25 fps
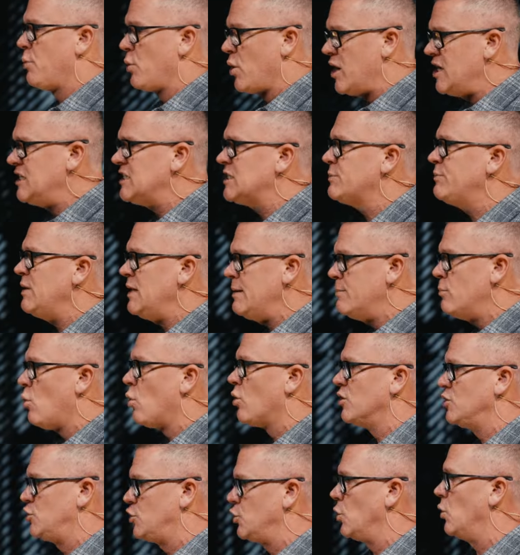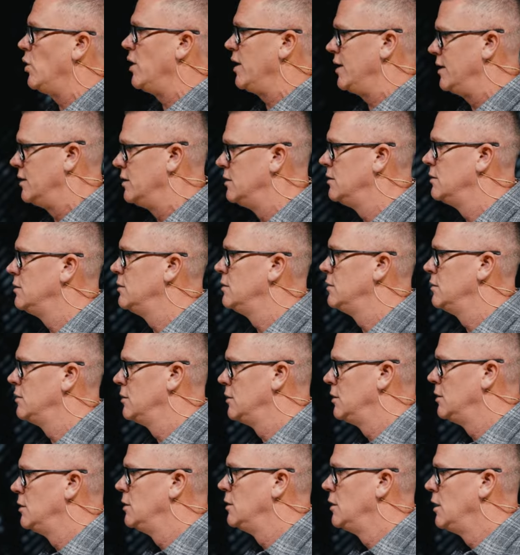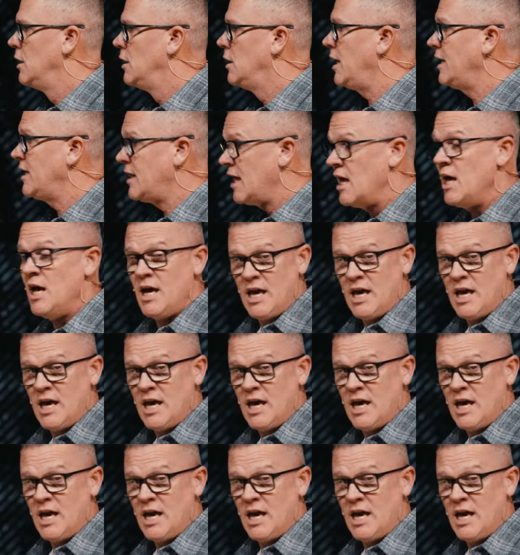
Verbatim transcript: brings me more joy. Like